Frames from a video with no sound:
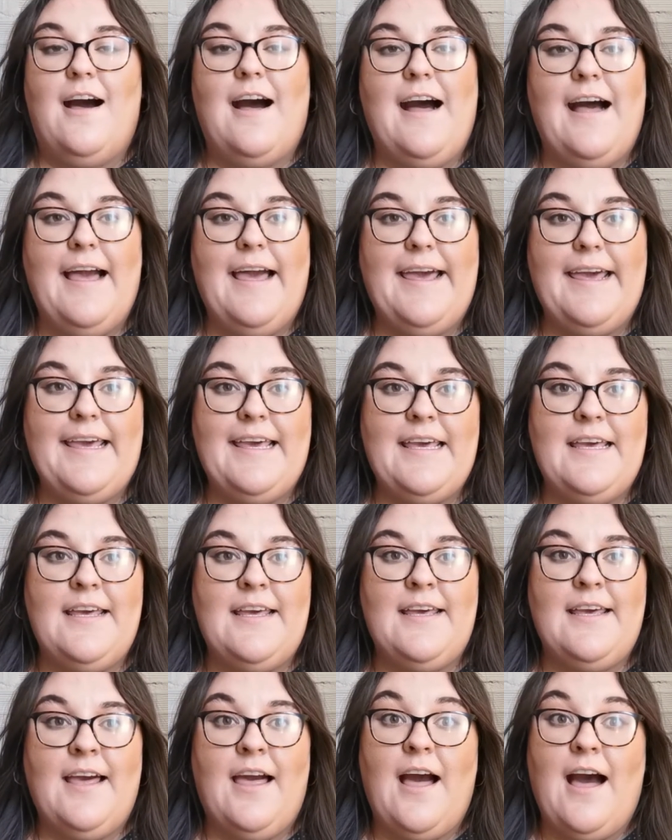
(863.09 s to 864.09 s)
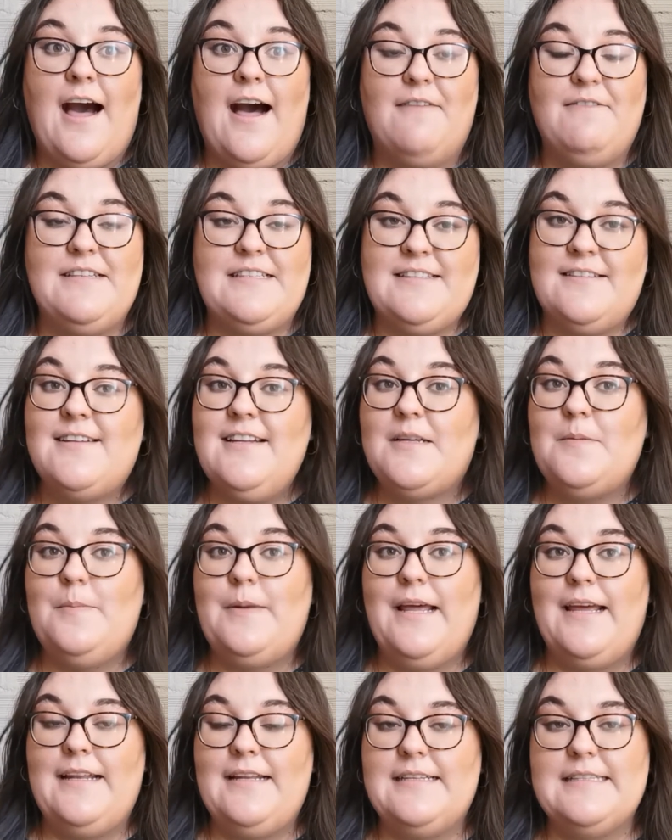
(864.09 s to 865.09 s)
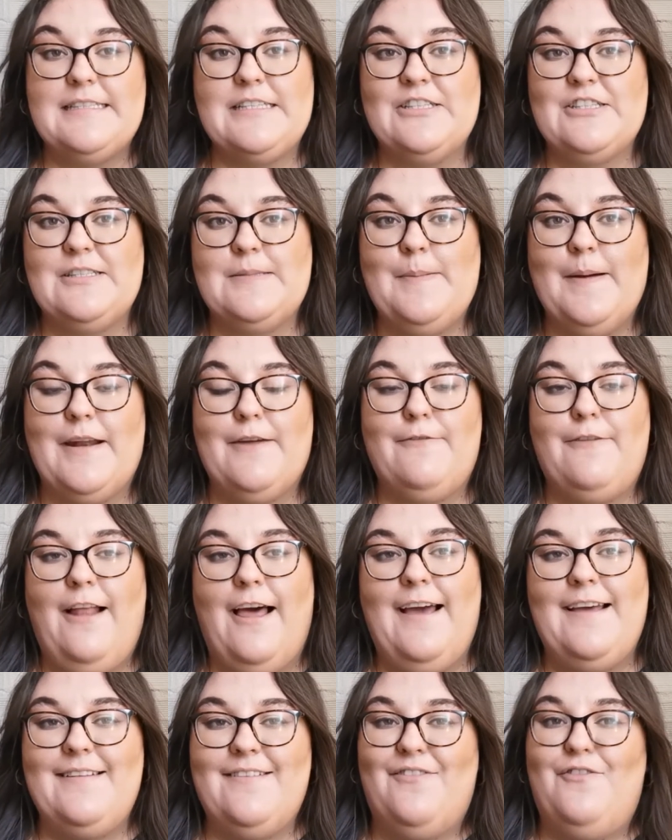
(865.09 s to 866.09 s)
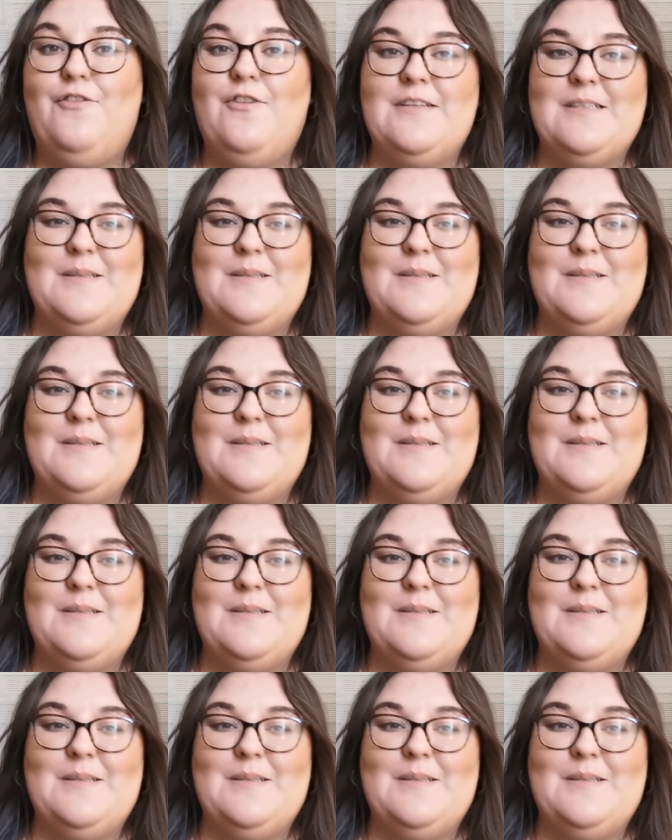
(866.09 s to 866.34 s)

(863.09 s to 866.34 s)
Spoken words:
I have a study playlist on Spotify